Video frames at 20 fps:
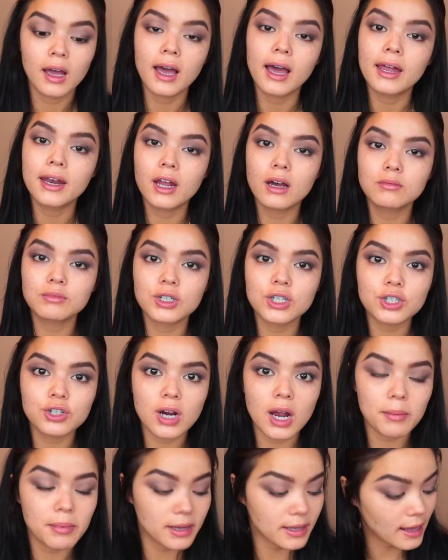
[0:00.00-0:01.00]
And now I'm just
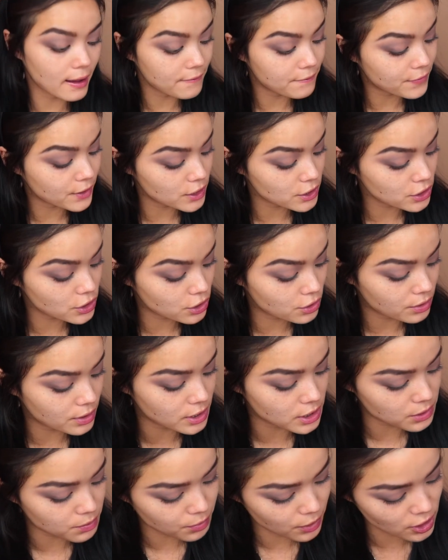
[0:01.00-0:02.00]
grabbing that first
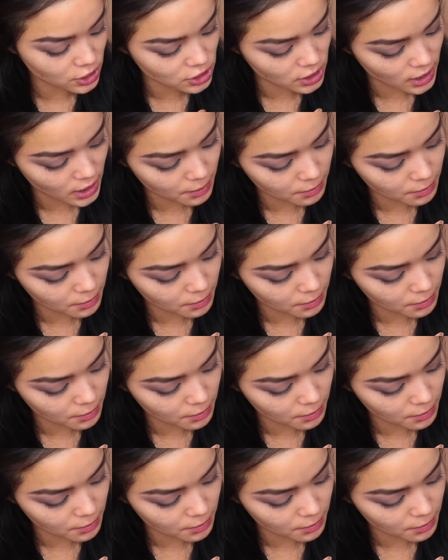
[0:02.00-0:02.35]
crease brush and